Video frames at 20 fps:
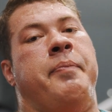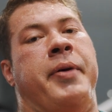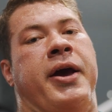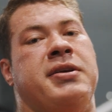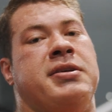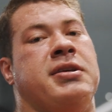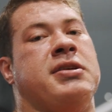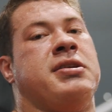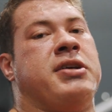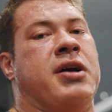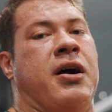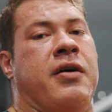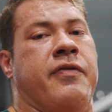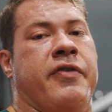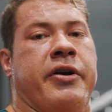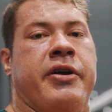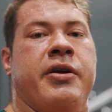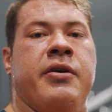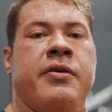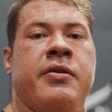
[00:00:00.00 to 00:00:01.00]
bases
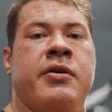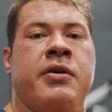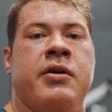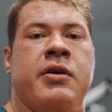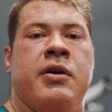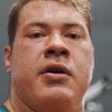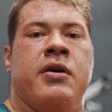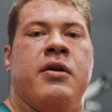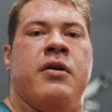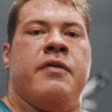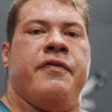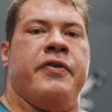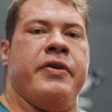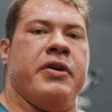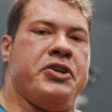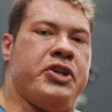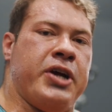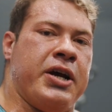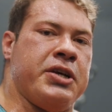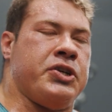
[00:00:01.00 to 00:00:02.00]
covered for
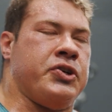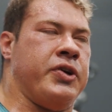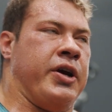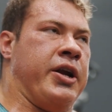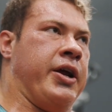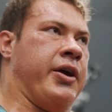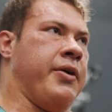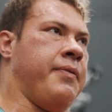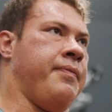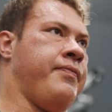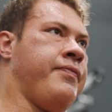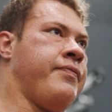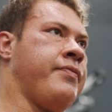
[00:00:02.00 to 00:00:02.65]
your chest training.